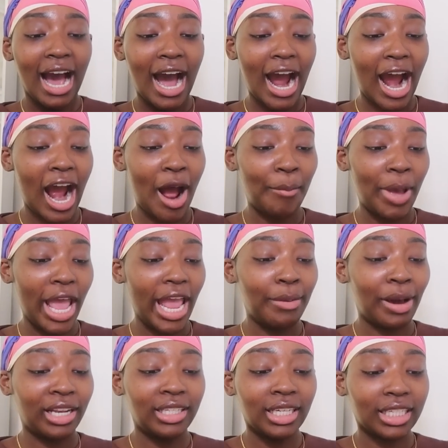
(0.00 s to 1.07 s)
um
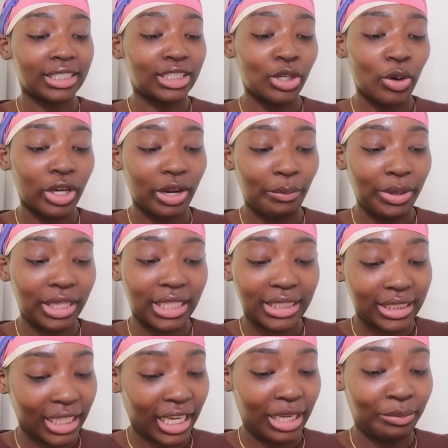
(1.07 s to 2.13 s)
and my look is still gonna be the
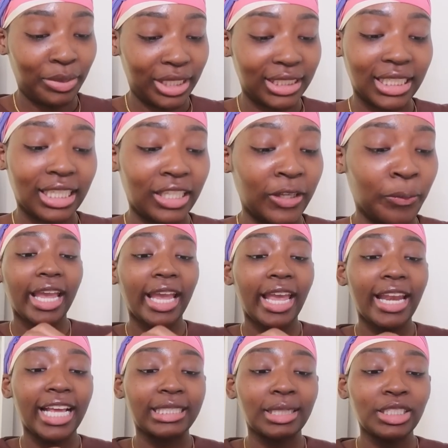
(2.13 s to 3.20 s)
same basically
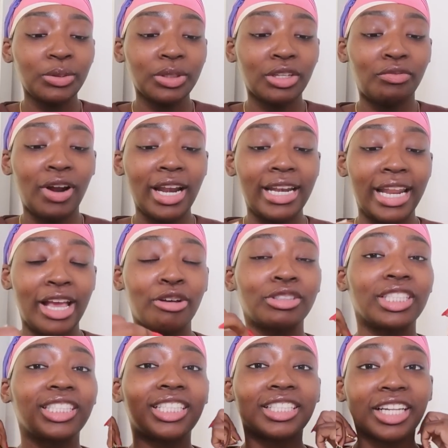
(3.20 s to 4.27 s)
and especially with the red
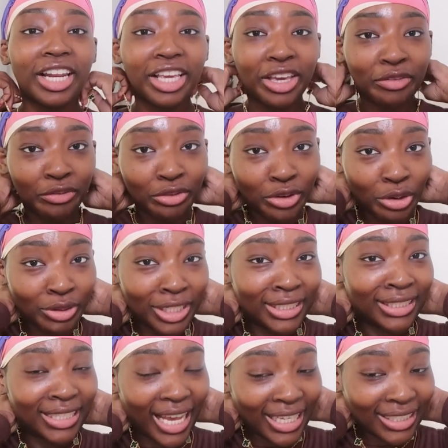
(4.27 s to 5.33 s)
nails it's just gonna give grown and
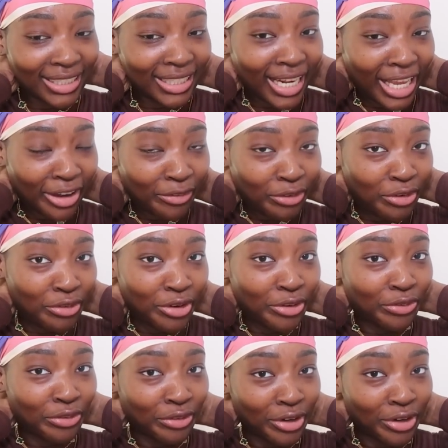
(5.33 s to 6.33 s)
sexy like for real for